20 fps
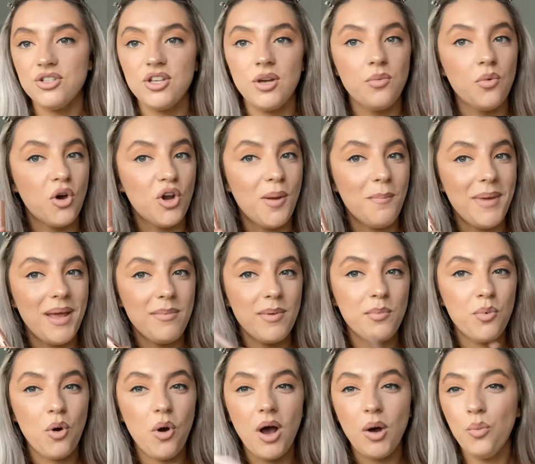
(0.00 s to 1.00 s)
I'm gonna maybe
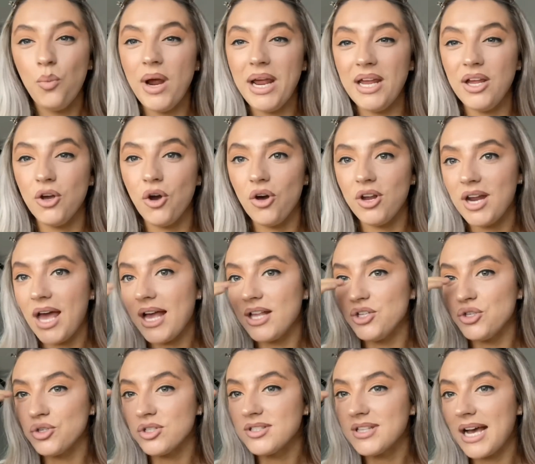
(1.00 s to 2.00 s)
put a wing on and just